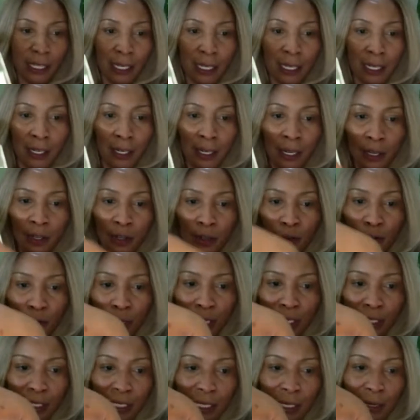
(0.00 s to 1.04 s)
the
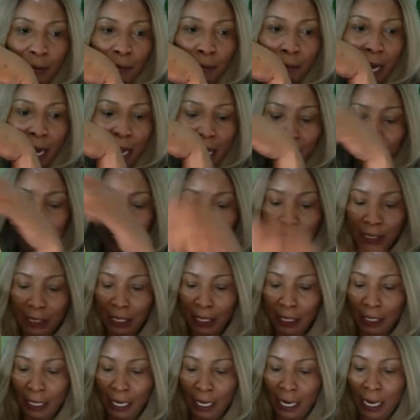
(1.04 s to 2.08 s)
green tea mask
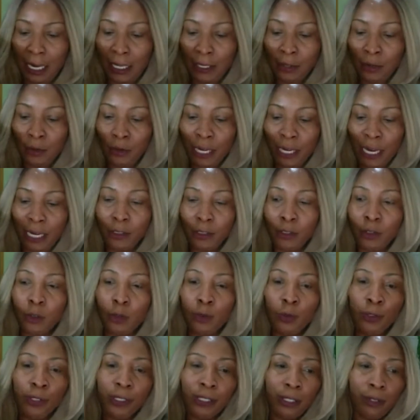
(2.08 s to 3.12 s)
and you get
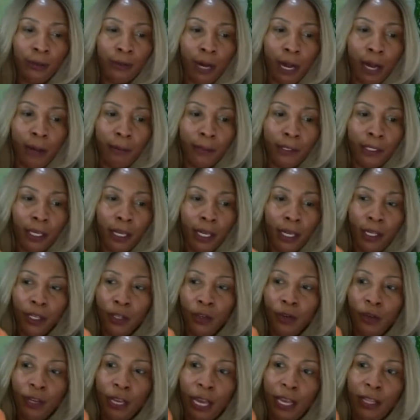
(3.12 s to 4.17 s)
two serums
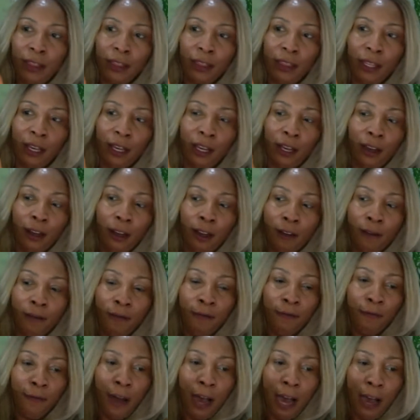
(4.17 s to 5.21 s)
you get the
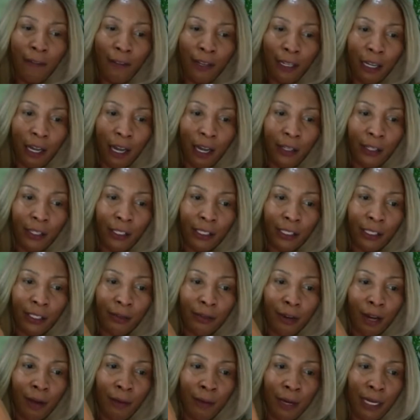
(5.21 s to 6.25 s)
avocado
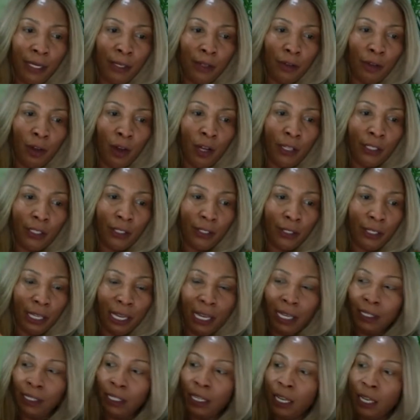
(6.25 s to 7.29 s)
serum and you also
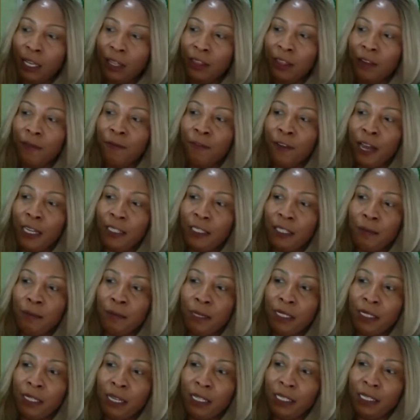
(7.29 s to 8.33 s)
get the
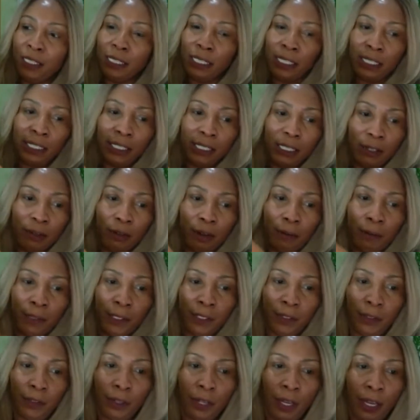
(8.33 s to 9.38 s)
vitamin C serum.
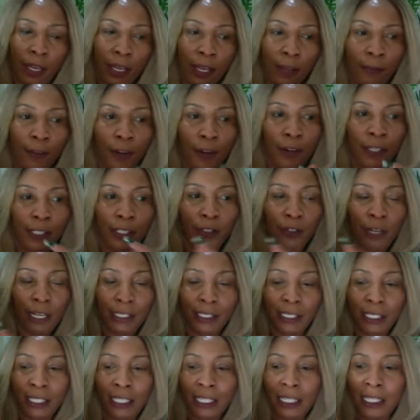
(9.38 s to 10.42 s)
So if you're
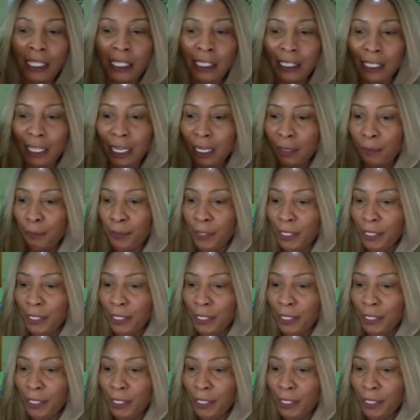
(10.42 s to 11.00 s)
interested in this eight